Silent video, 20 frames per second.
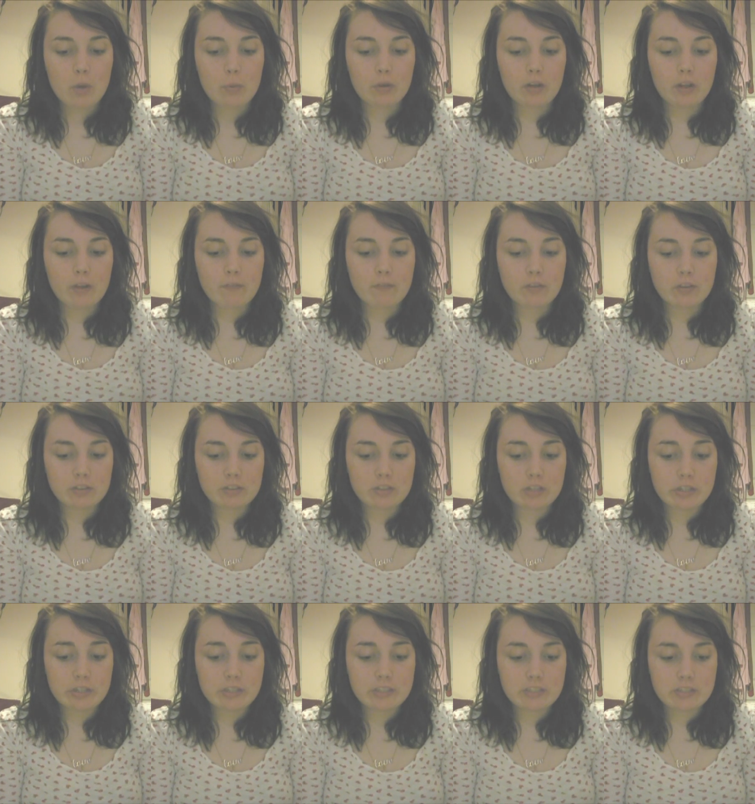When I first
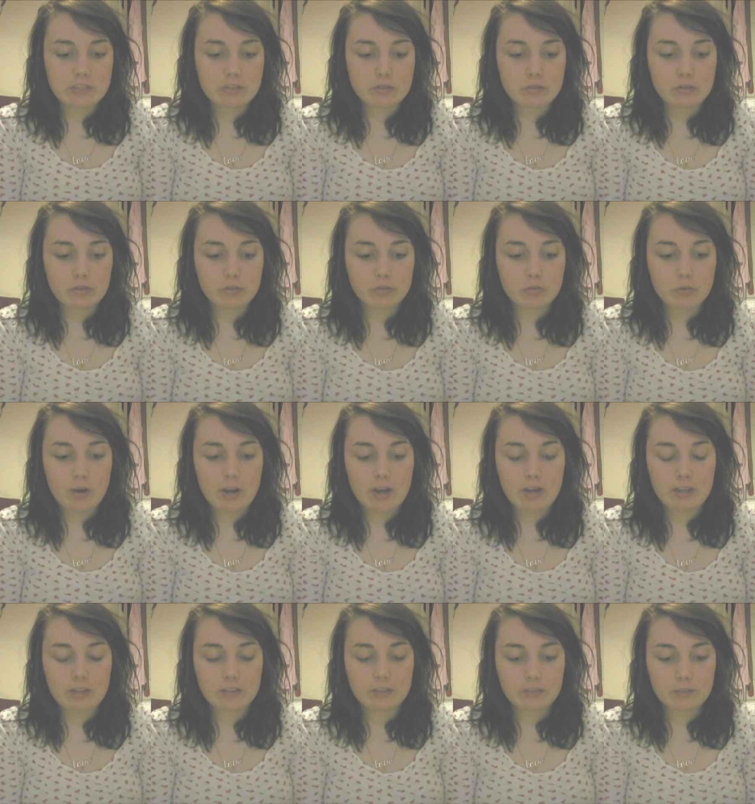looked into
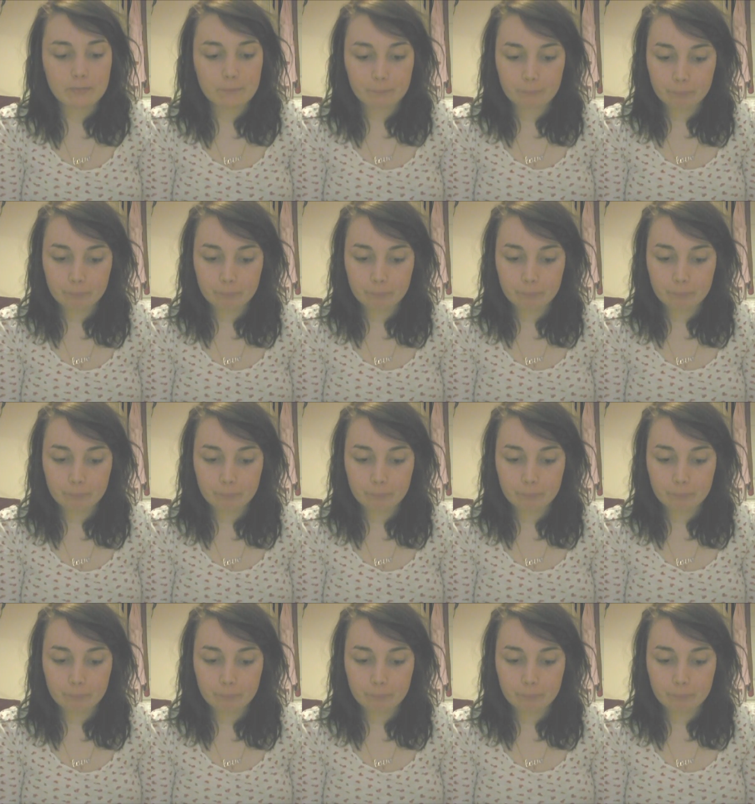trailers